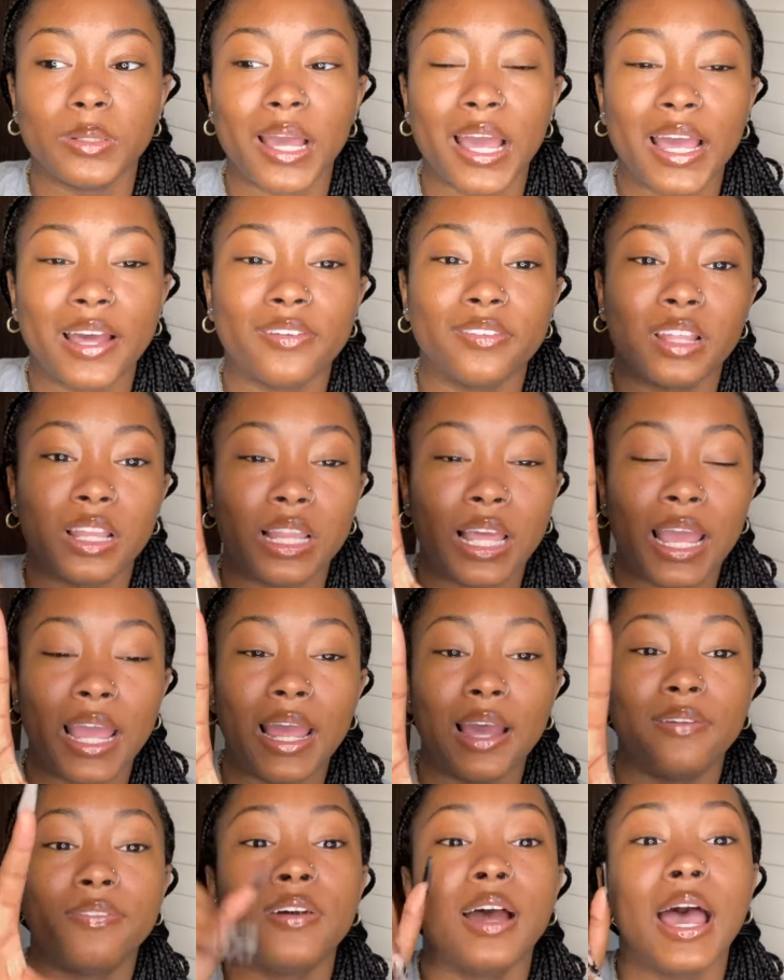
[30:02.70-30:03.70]
I have to
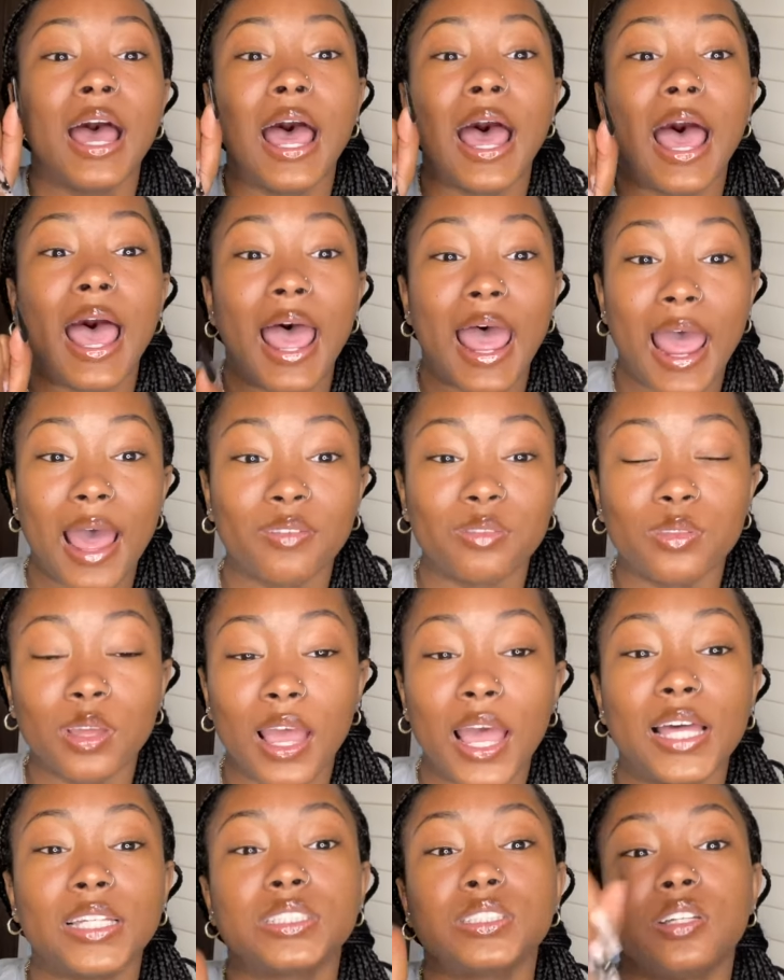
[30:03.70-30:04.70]
have I have to
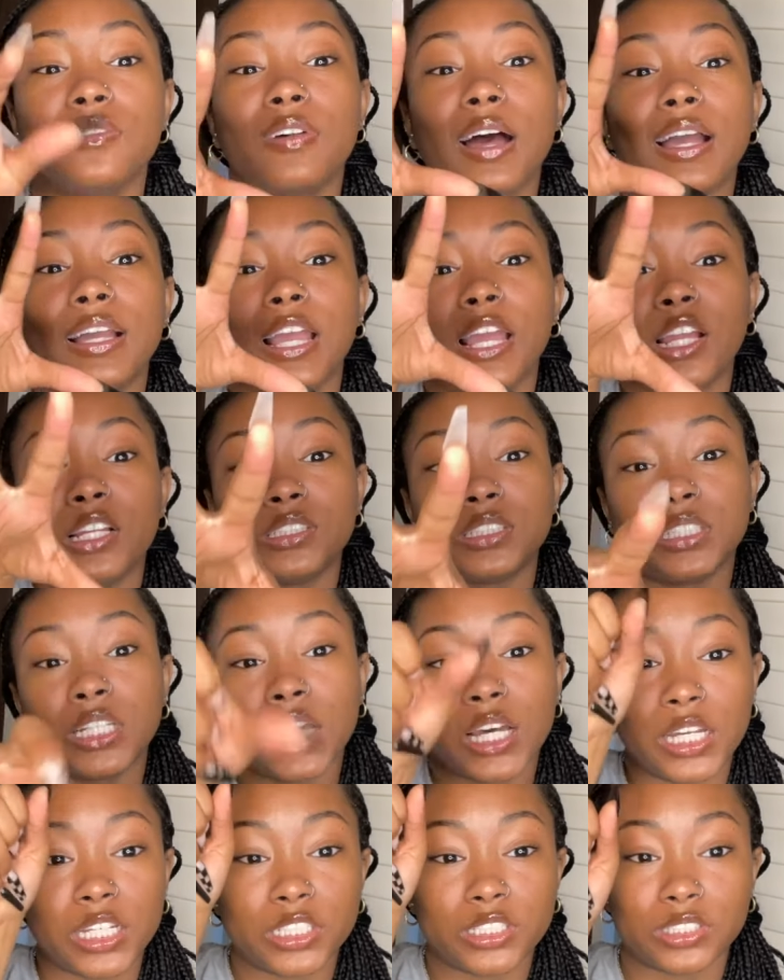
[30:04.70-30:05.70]
have stuff I can
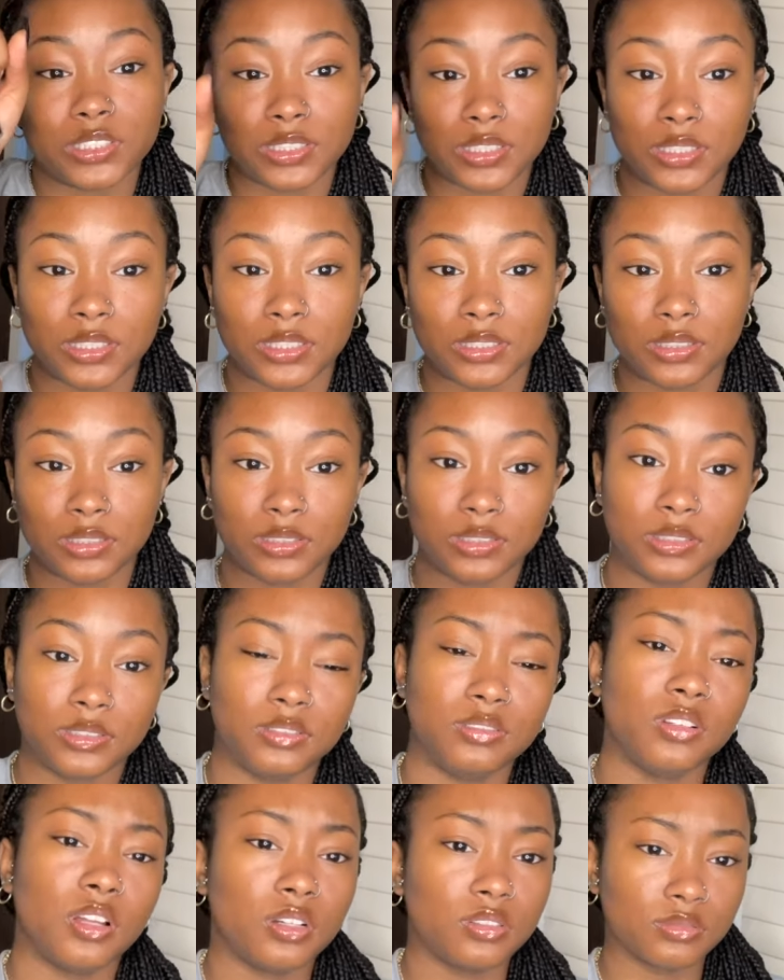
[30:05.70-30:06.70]
touch. You
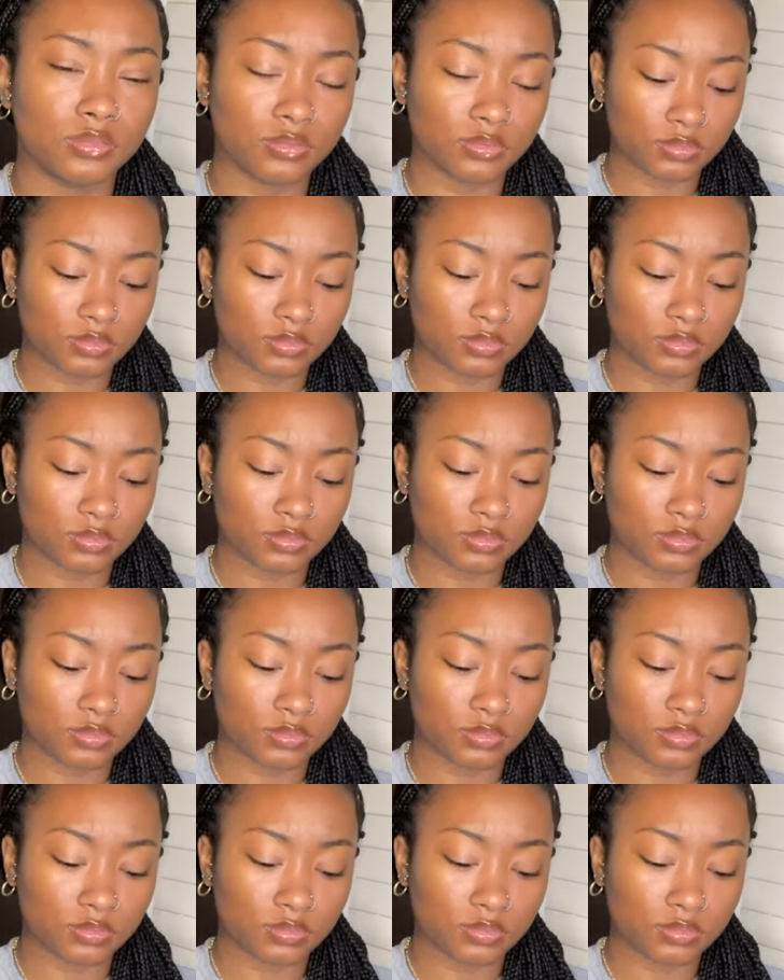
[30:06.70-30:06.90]
know?